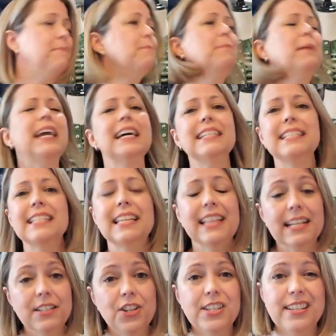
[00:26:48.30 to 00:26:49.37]
because
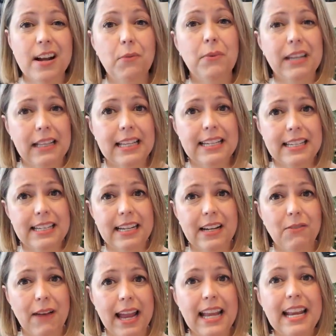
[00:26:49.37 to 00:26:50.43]
that's just not realistic,
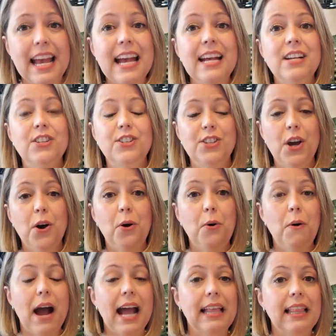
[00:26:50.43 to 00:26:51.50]
right?
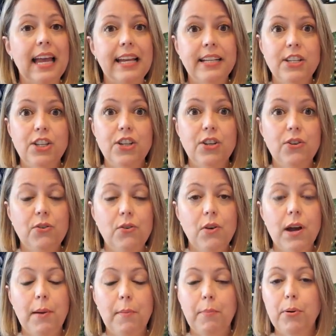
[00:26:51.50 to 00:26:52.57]
So I like
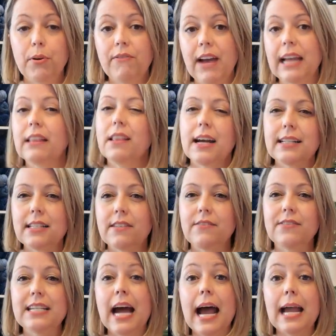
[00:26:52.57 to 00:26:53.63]
to provide lots
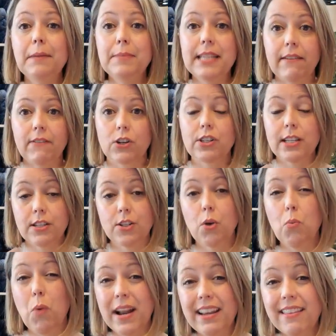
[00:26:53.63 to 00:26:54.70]
of time savers. And so
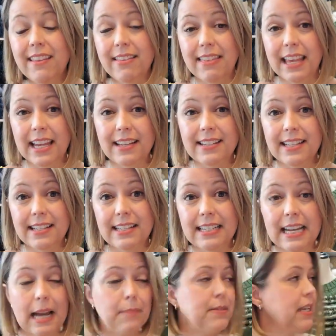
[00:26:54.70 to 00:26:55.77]
one of the things that's a
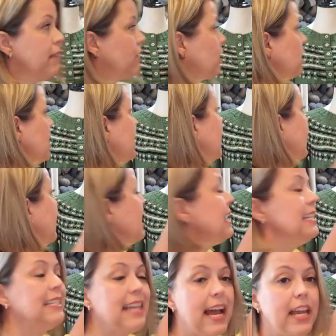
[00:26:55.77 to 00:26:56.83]
time saver
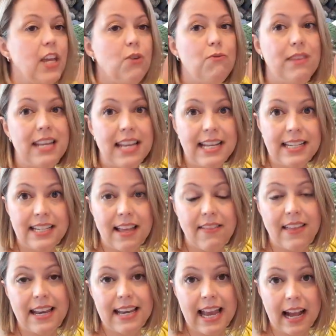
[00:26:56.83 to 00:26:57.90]
is that you knit
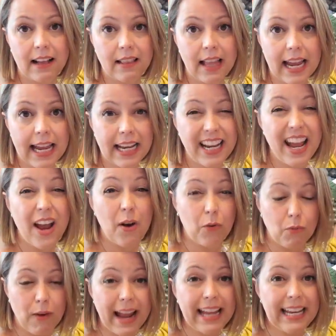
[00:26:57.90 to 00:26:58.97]
the neckline
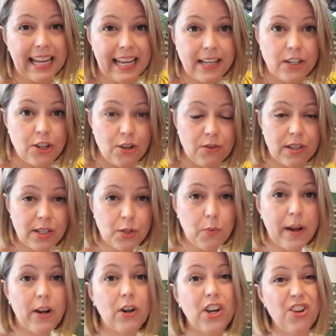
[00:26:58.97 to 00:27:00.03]
right into the
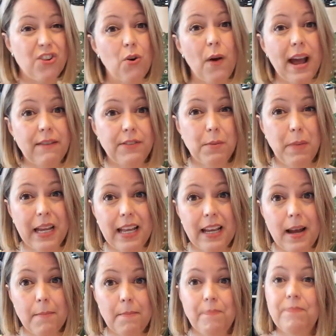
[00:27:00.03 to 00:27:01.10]
sweater and you don't have to pick it
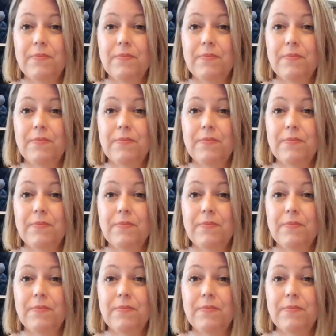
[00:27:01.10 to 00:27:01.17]
up.